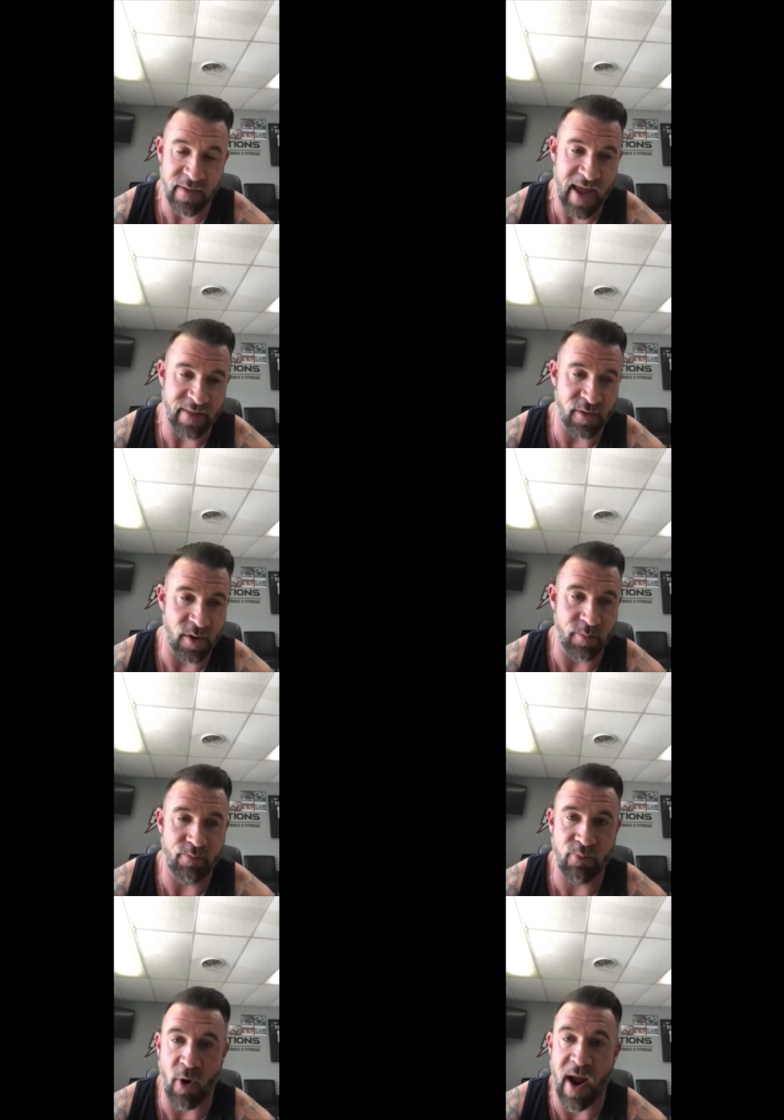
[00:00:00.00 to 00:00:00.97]
that the
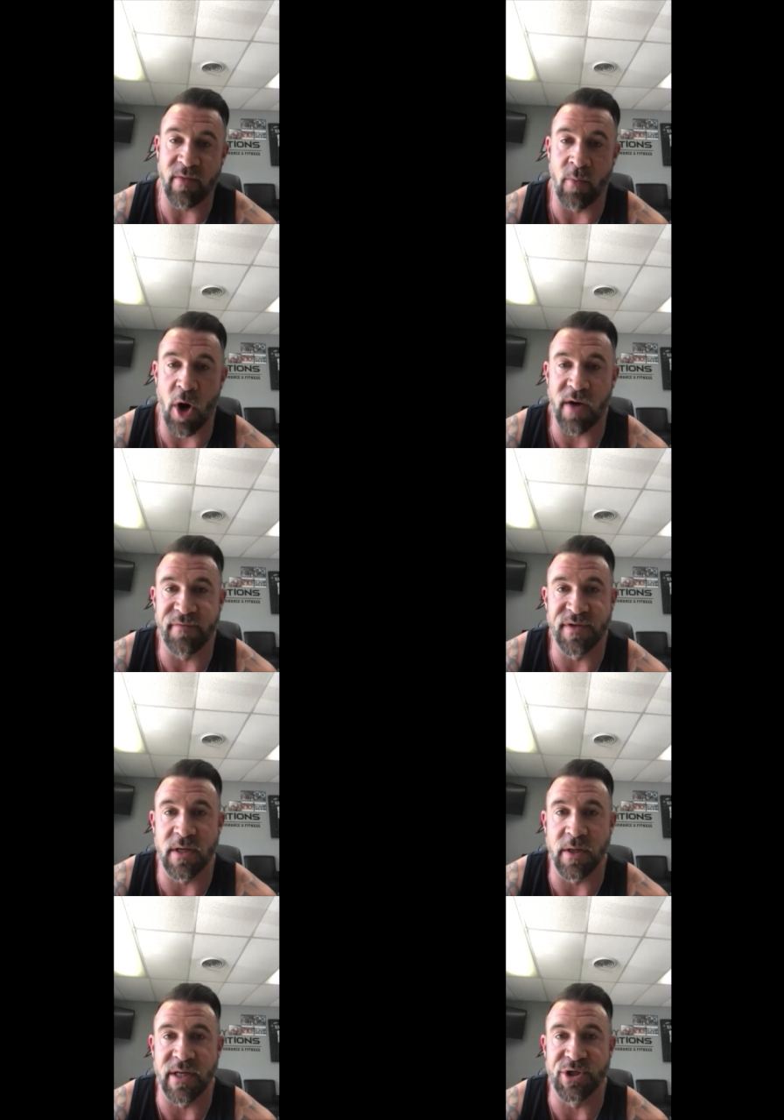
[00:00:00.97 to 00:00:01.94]
private market
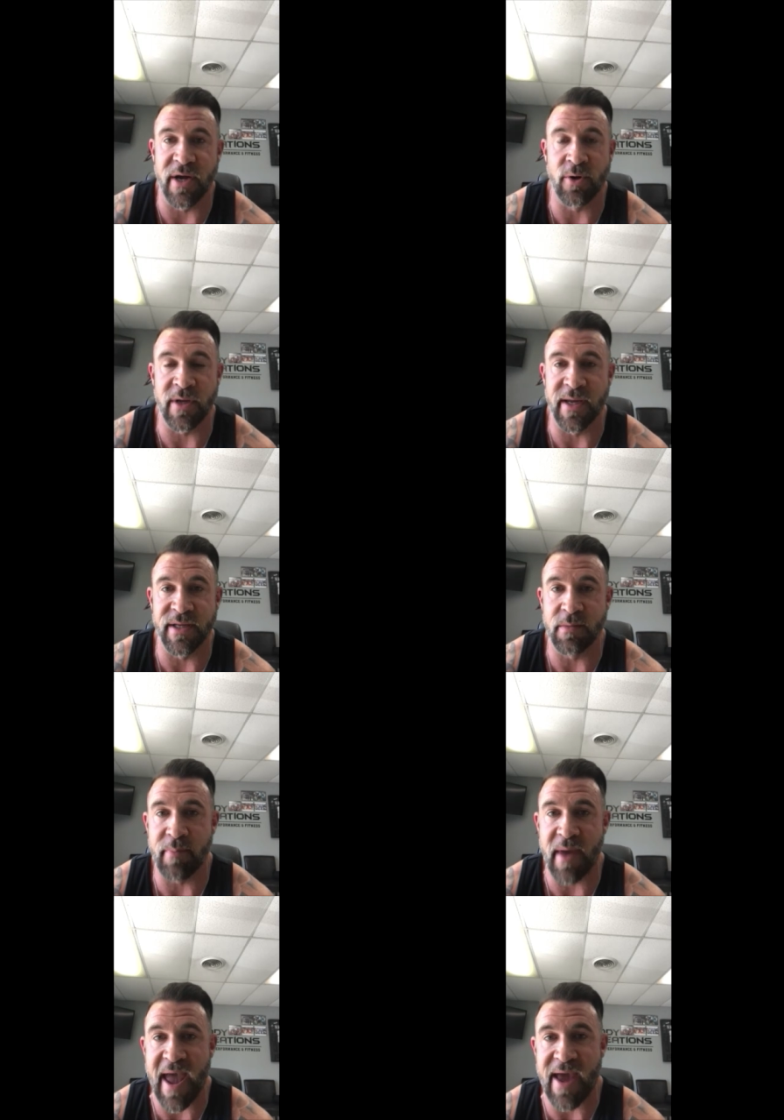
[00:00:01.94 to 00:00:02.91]
facility generally gets a
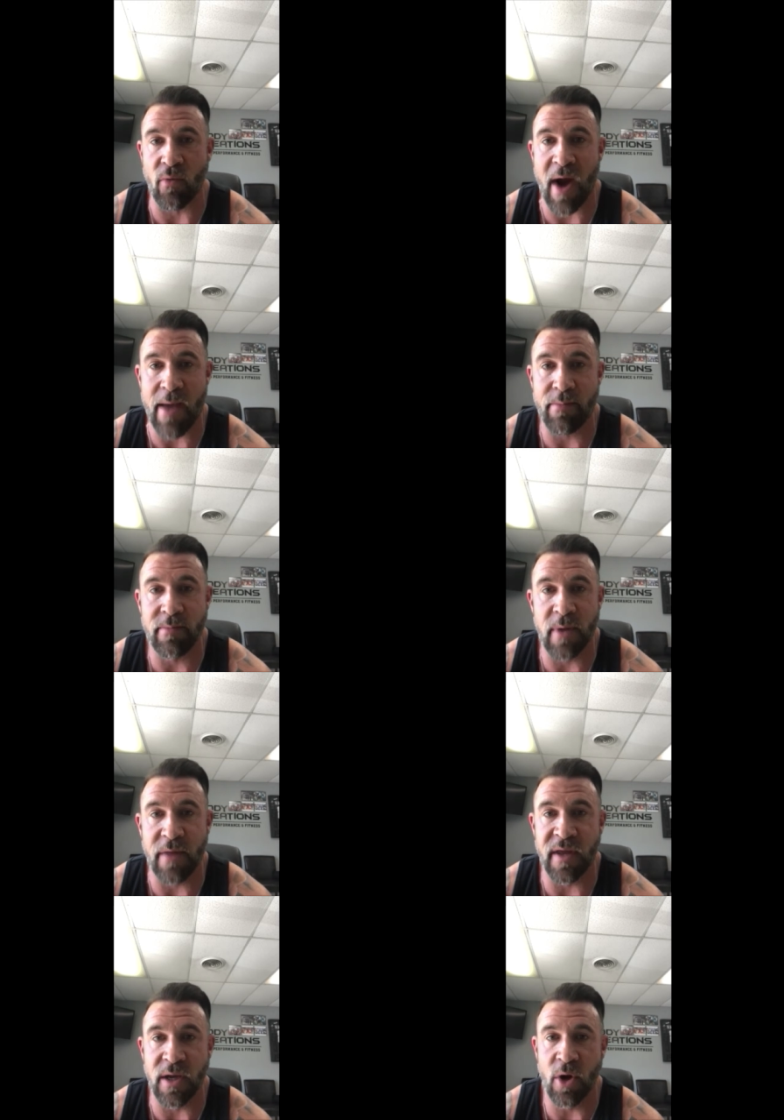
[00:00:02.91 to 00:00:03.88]
bad rap. I
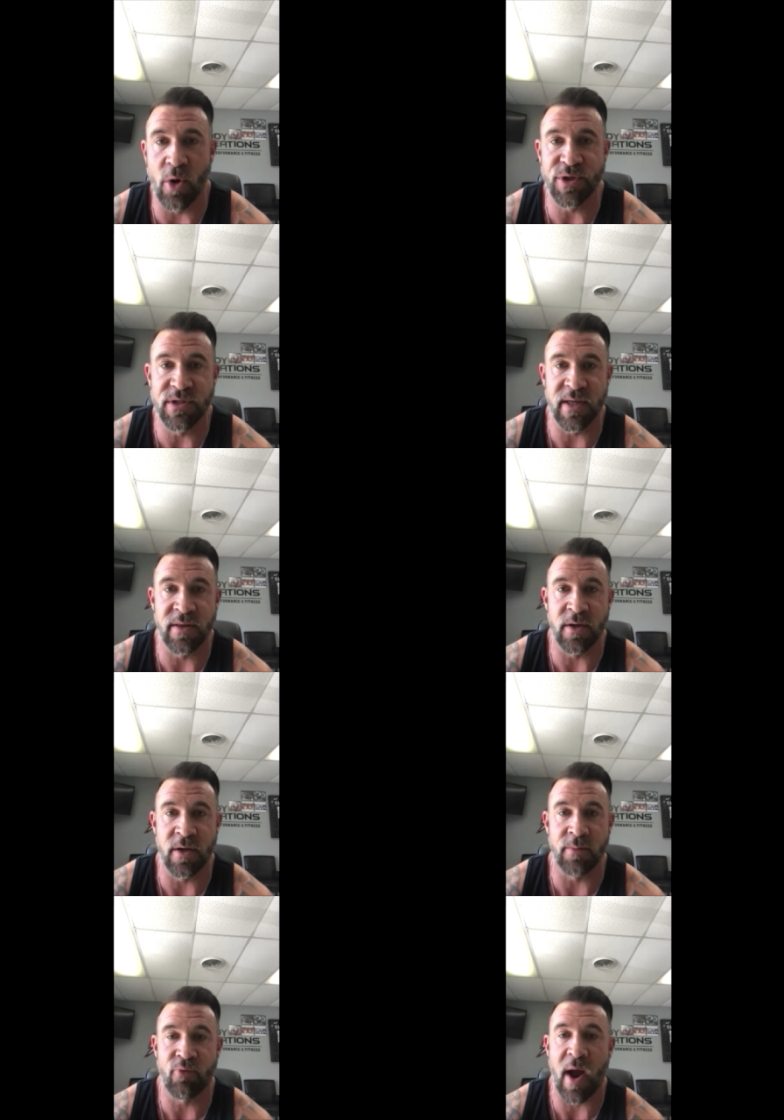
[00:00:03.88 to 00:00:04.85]
think coaches in
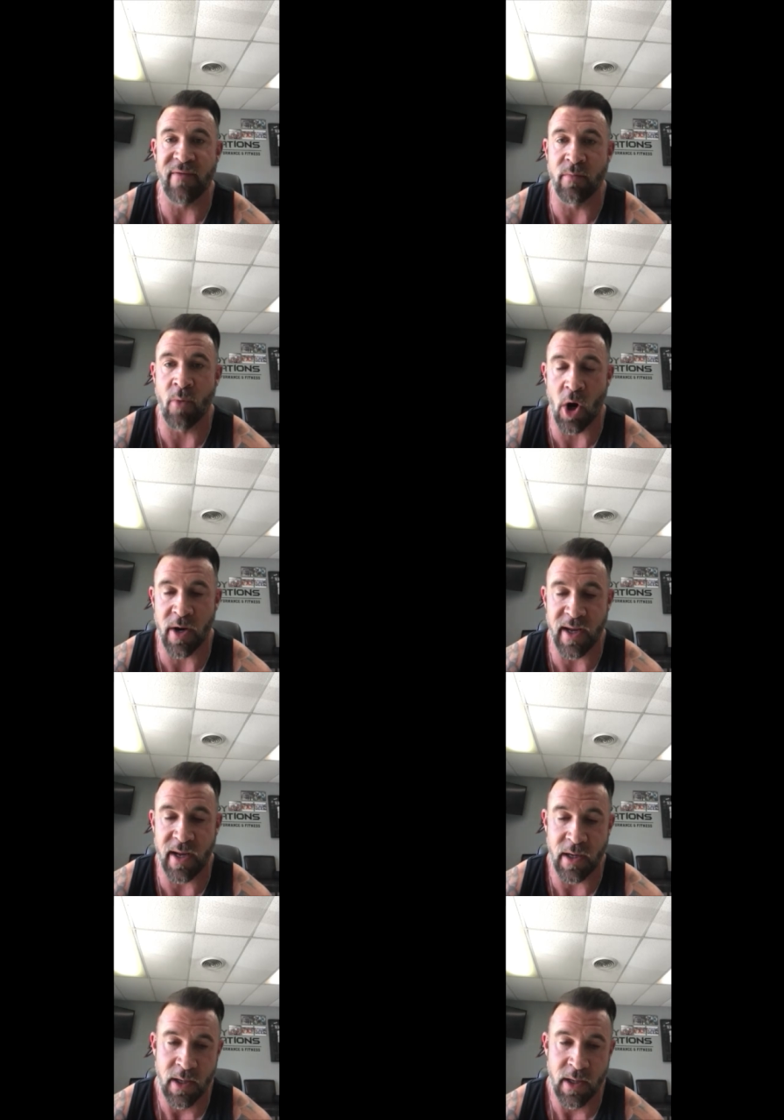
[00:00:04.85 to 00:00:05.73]
the private market,